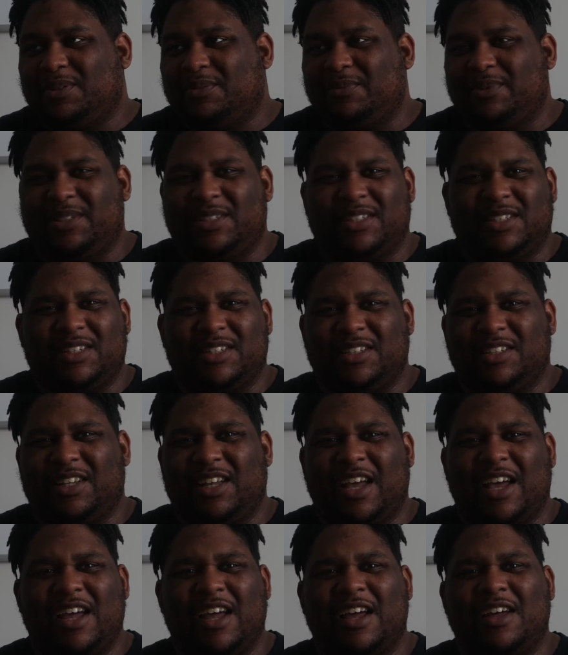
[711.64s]
is it?
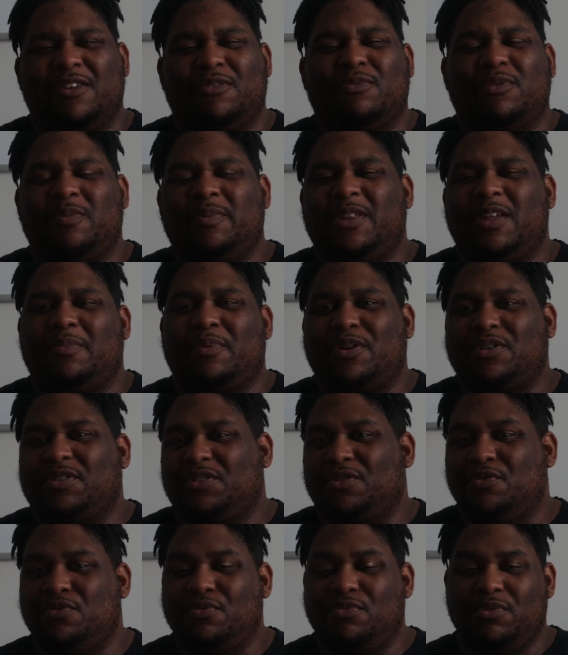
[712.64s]
I don't want to be that
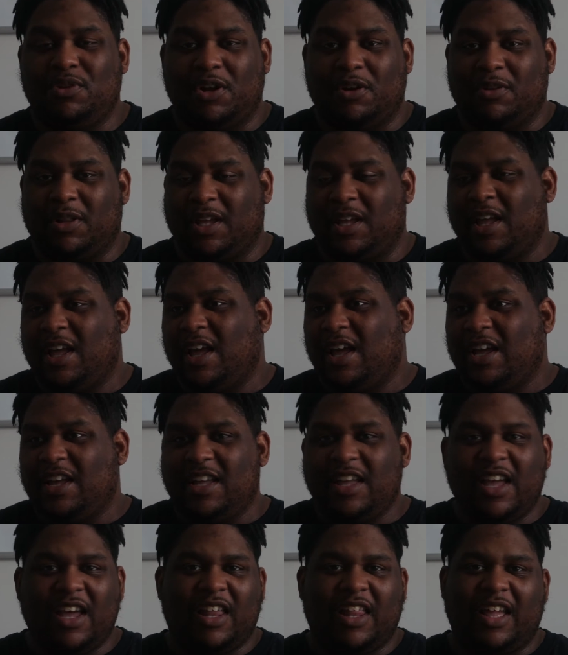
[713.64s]
person who,
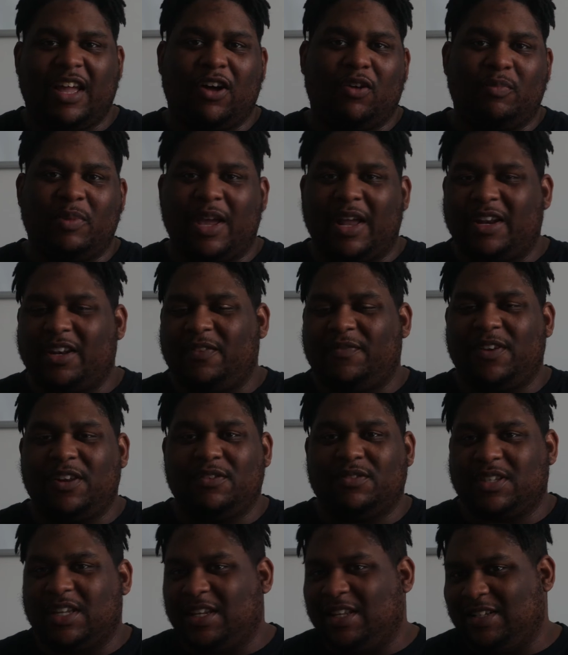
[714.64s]
help me edit the
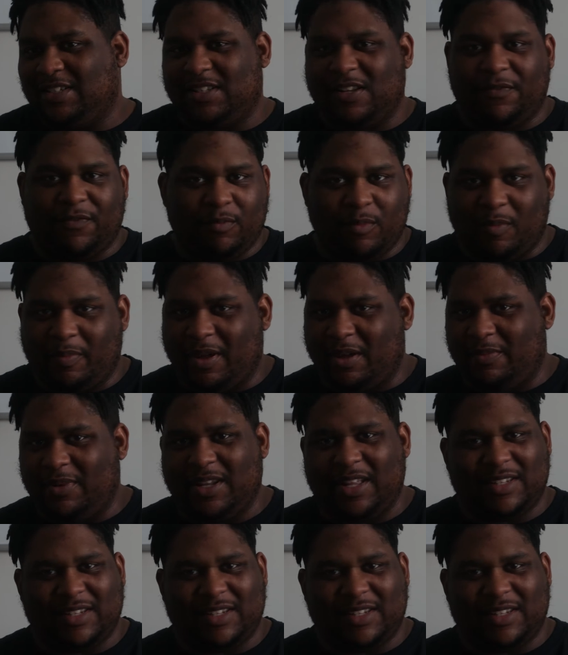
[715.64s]
videos and then stiff them on payment.